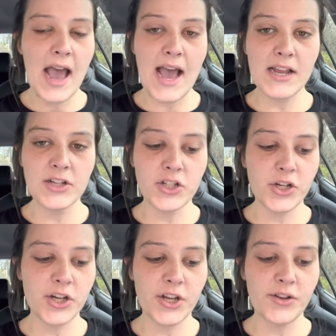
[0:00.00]
I
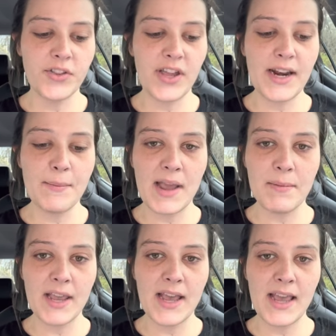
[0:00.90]
assure you that it may
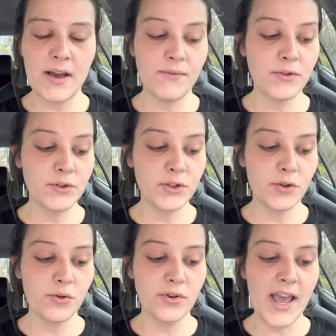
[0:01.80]
be a helpful
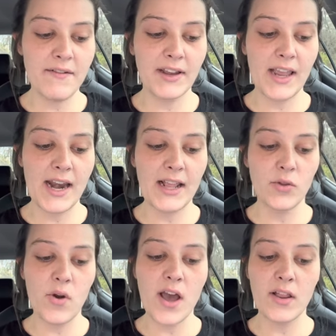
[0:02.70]
tool navigating
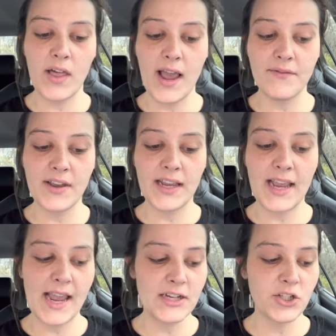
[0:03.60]
throughout life in
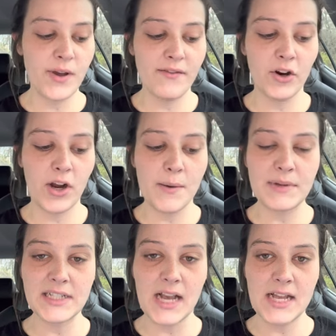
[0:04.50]
case you ever come
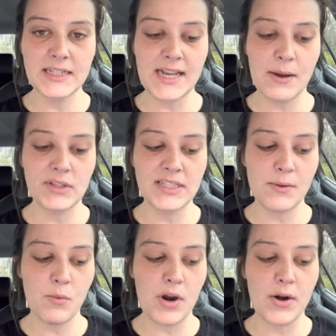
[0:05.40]
into contact with
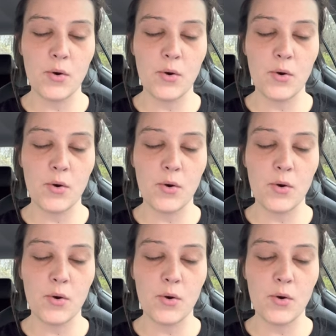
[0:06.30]
someone